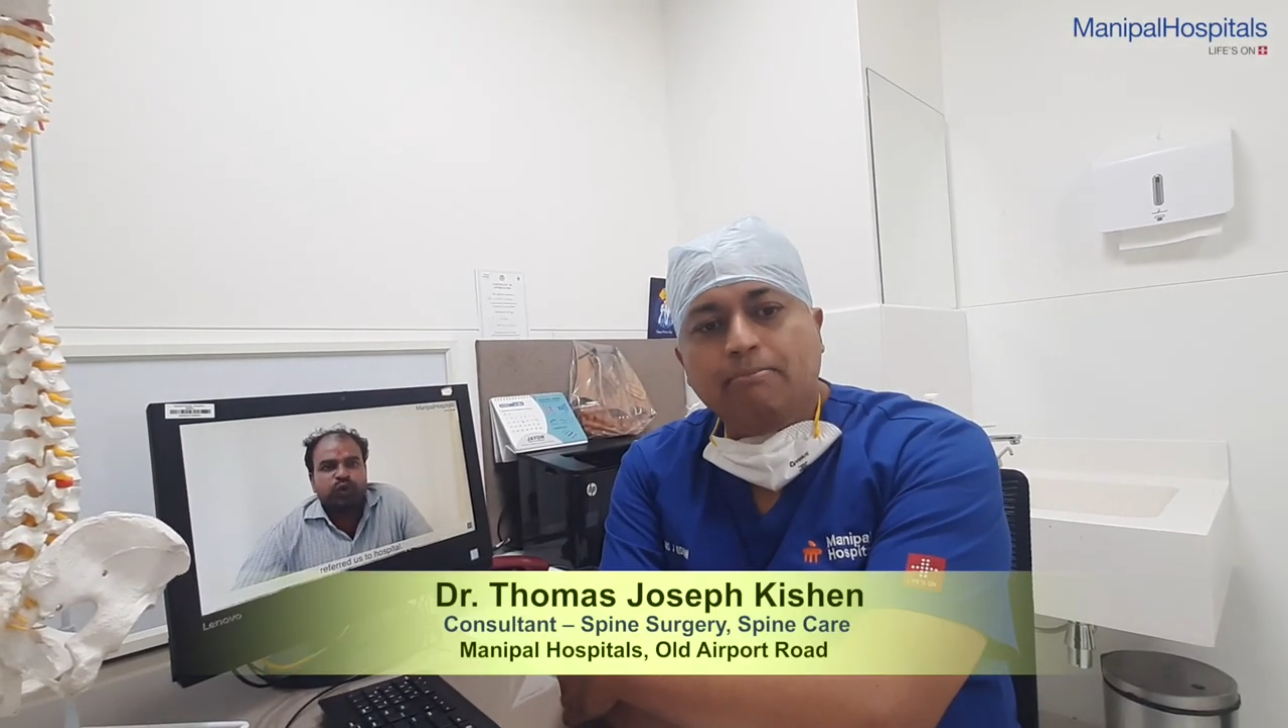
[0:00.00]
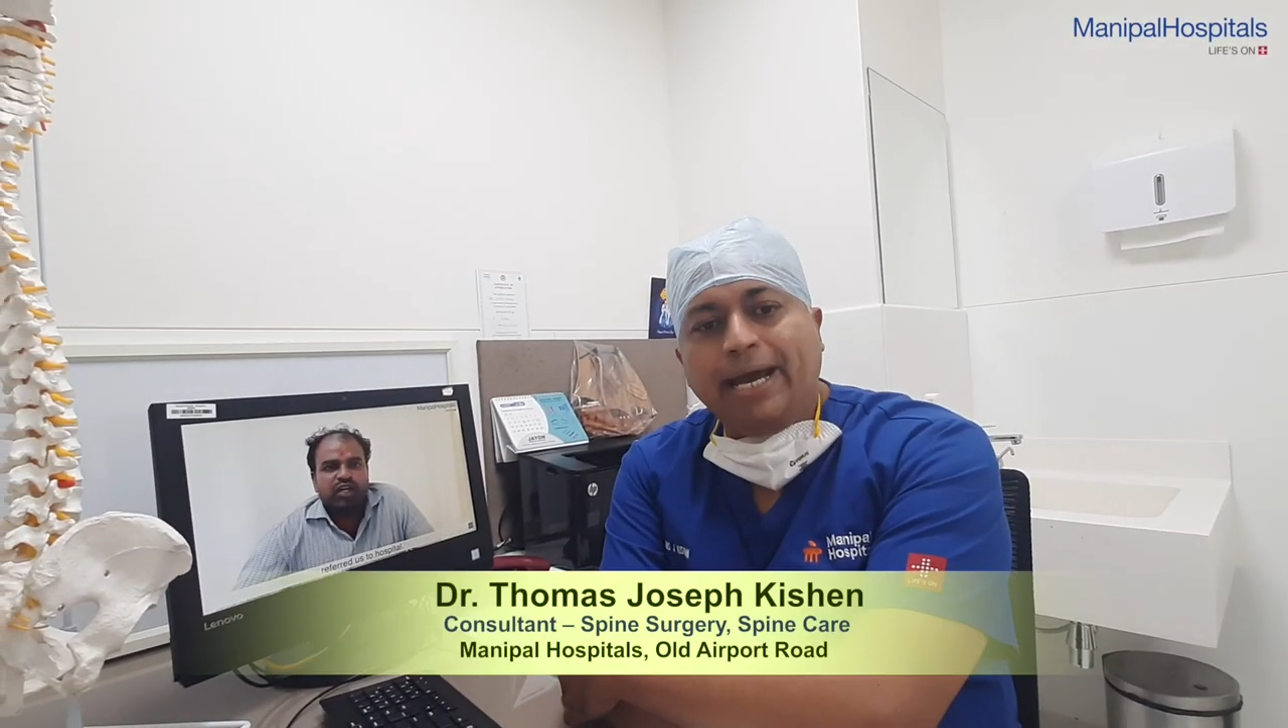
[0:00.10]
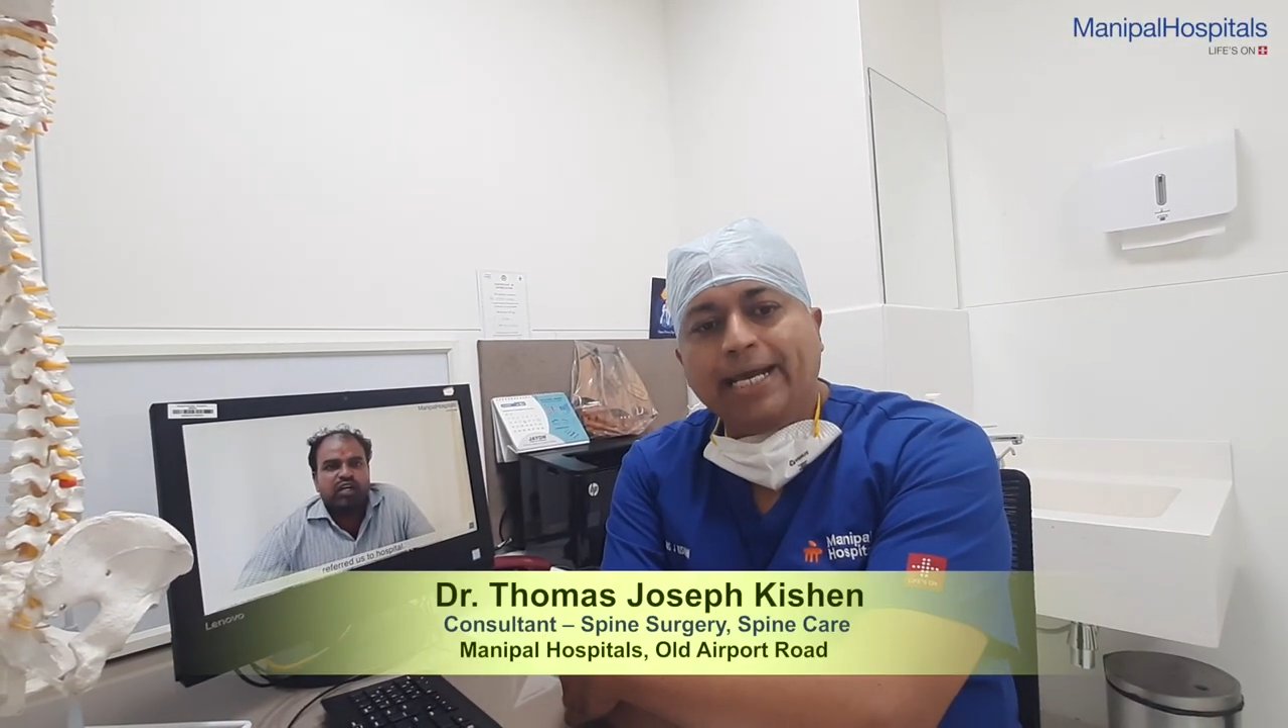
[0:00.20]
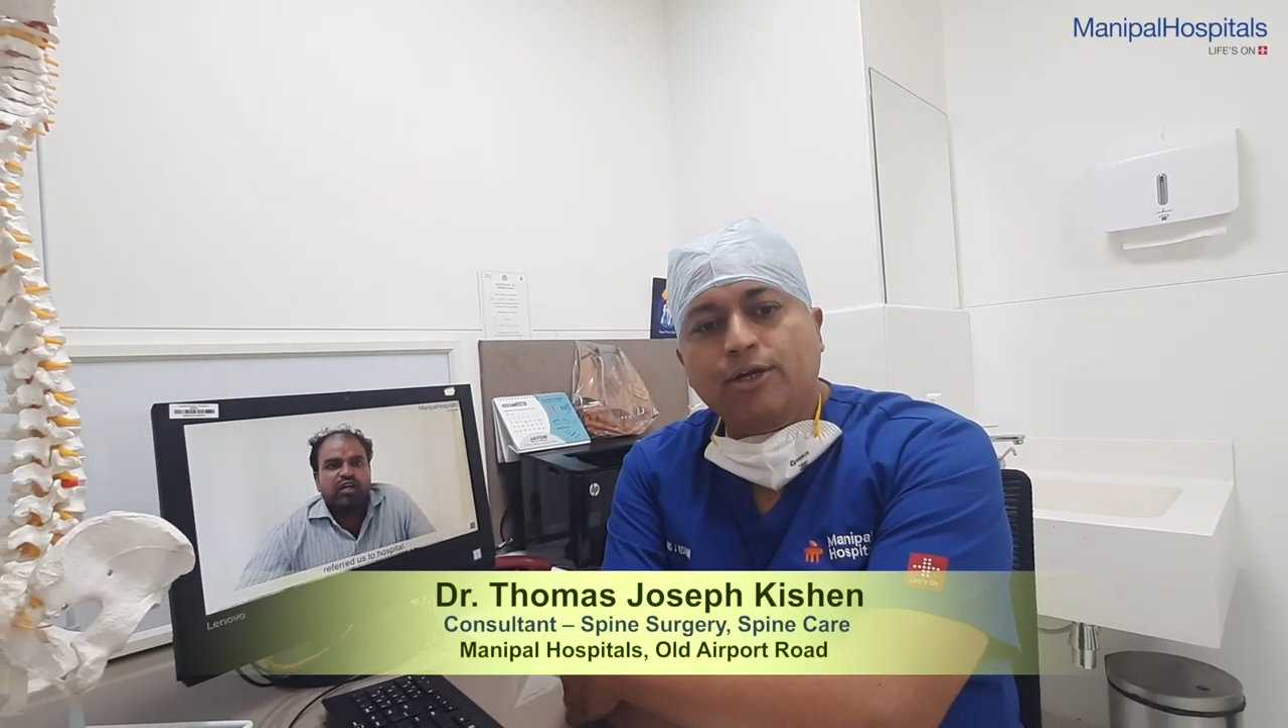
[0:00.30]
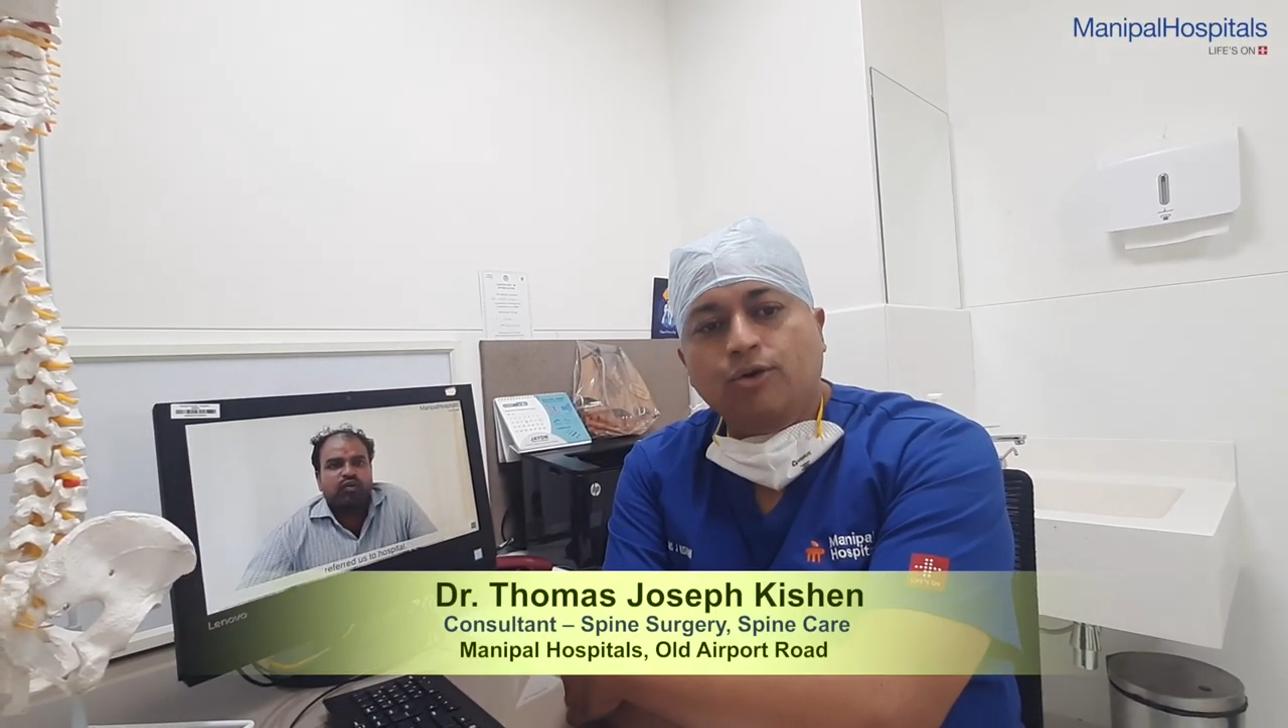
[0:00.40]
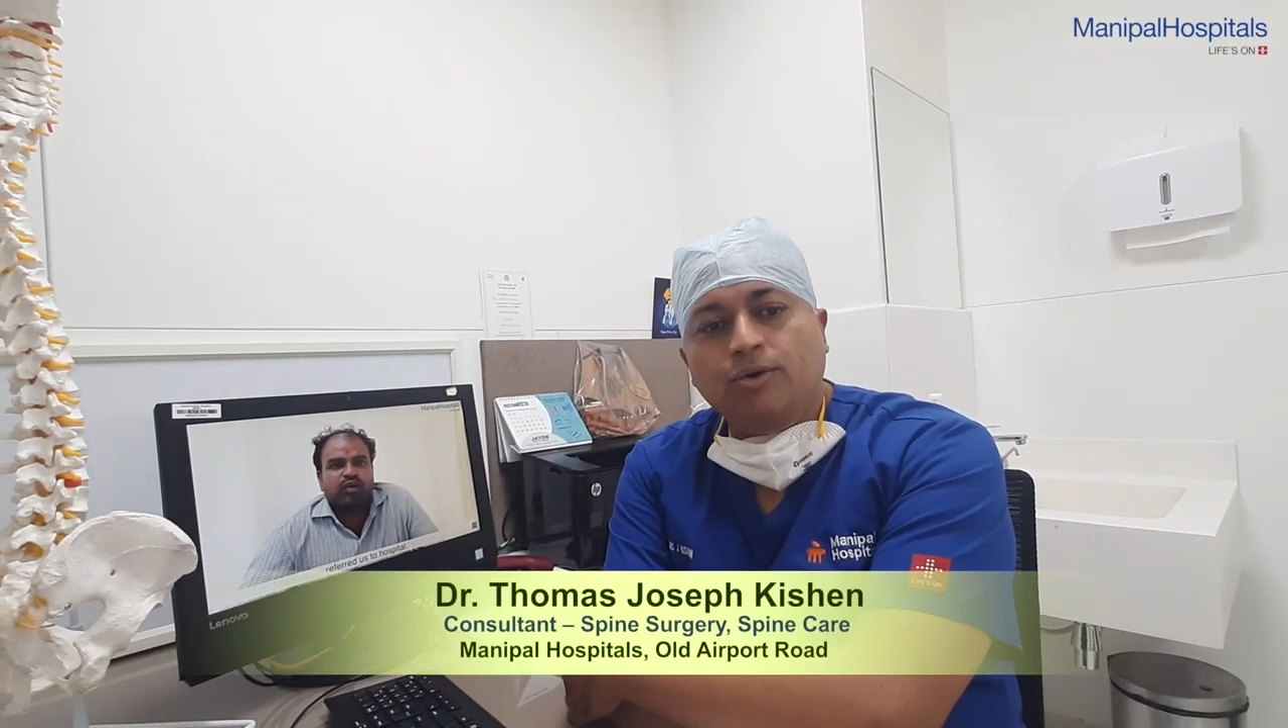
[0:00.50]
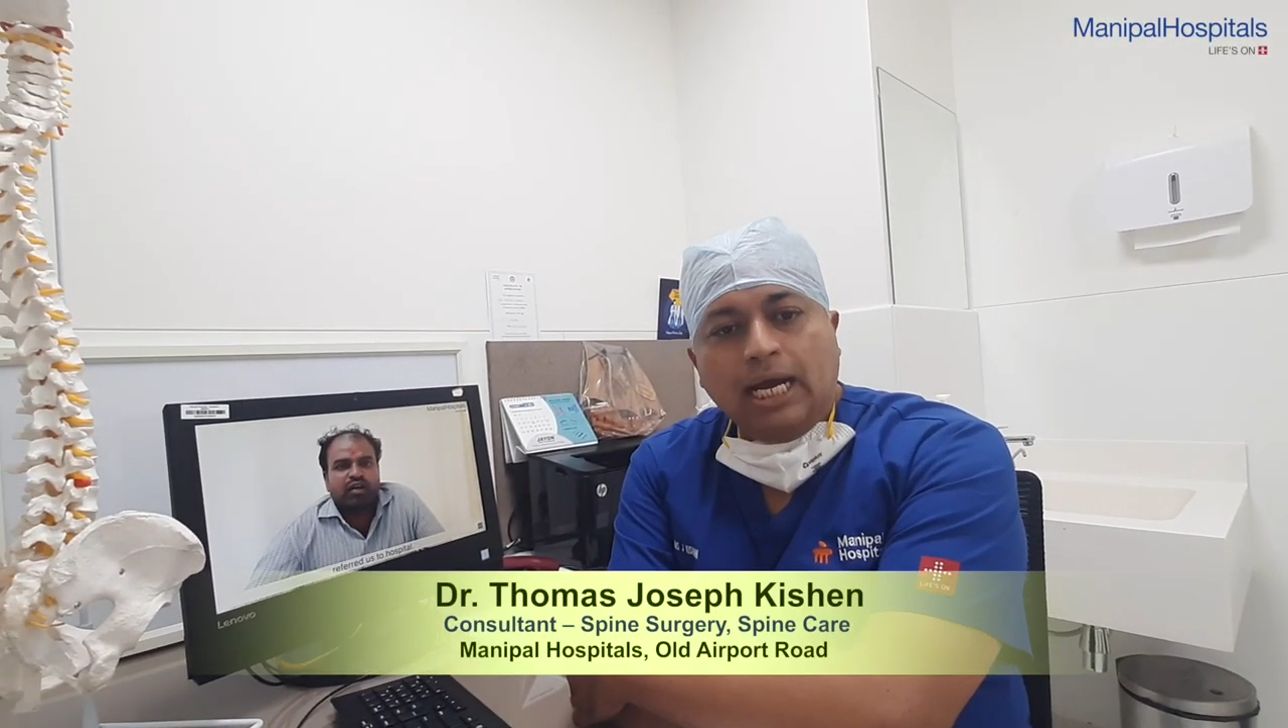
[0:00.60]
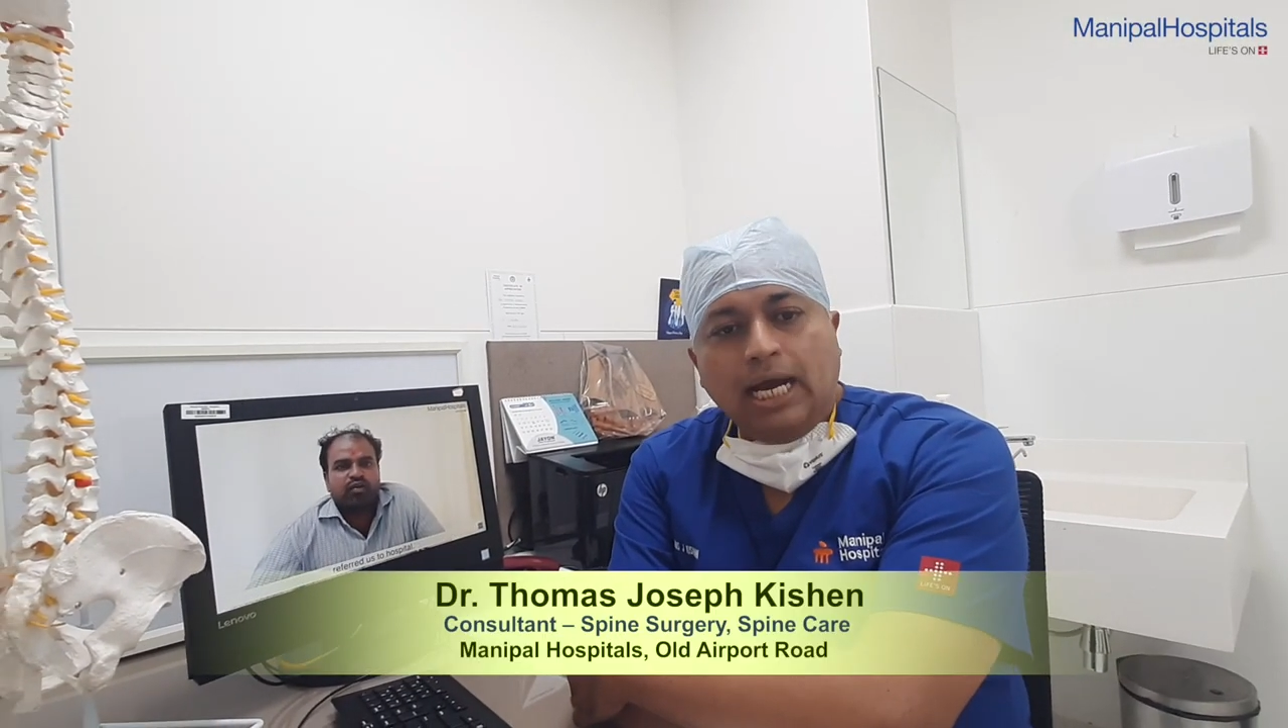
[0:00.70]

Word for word: Bangalore.